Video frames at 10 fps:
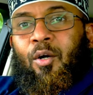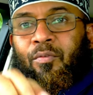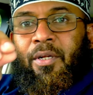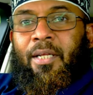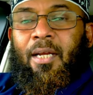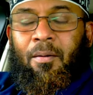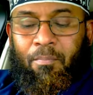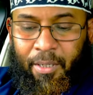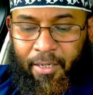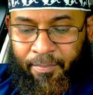of the dead
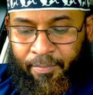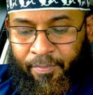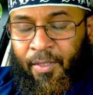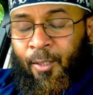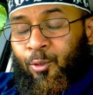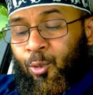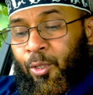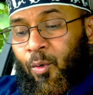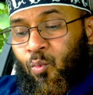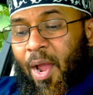body. So
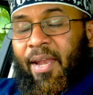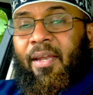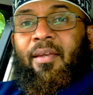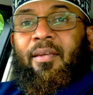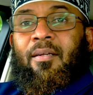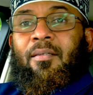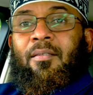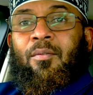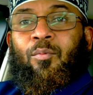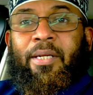they went.
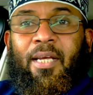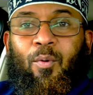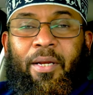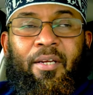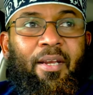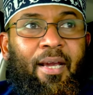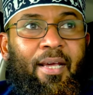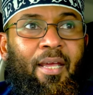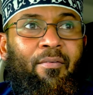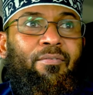When they went in the
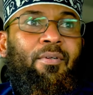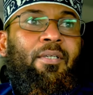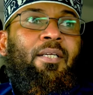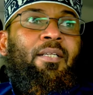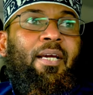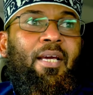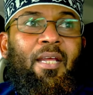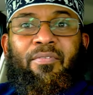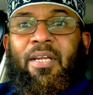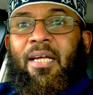grave, the
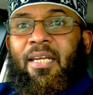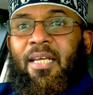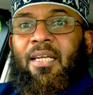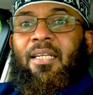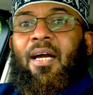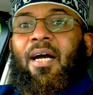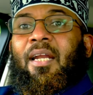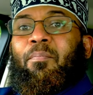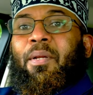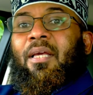grave digger digged
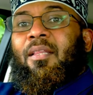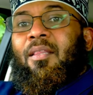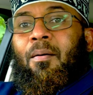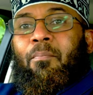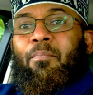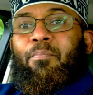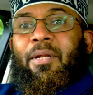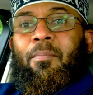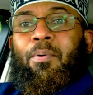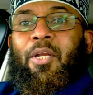and bring the
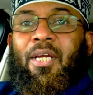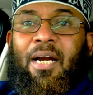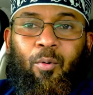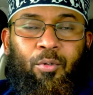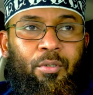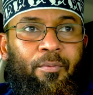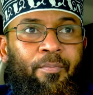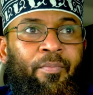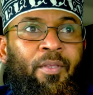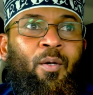dead body out.
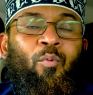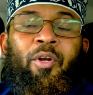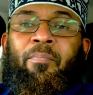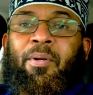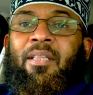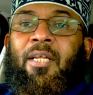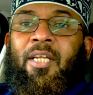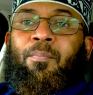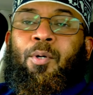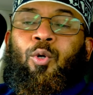When he bring the
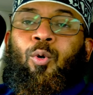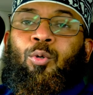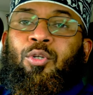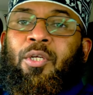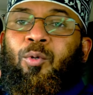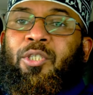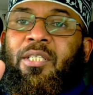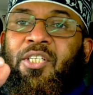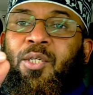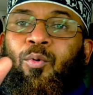dead body out, he was
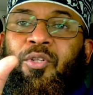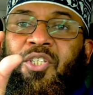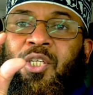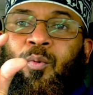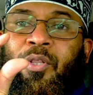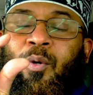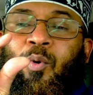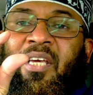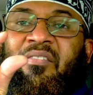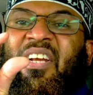she, she they
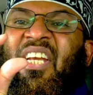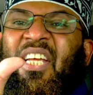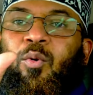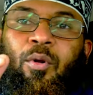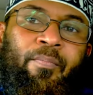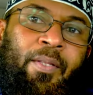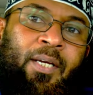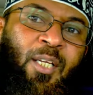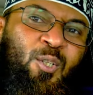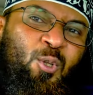were given needle.
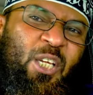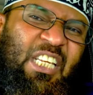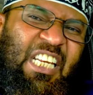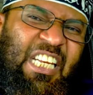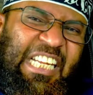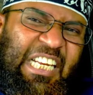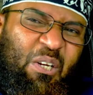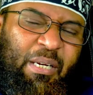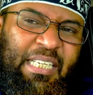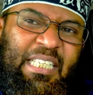So they
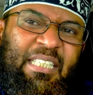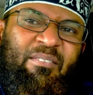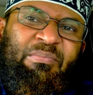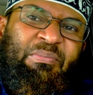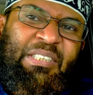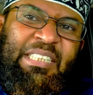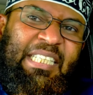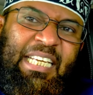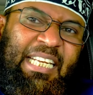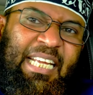needle it
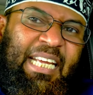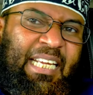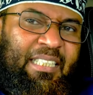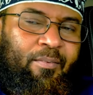in the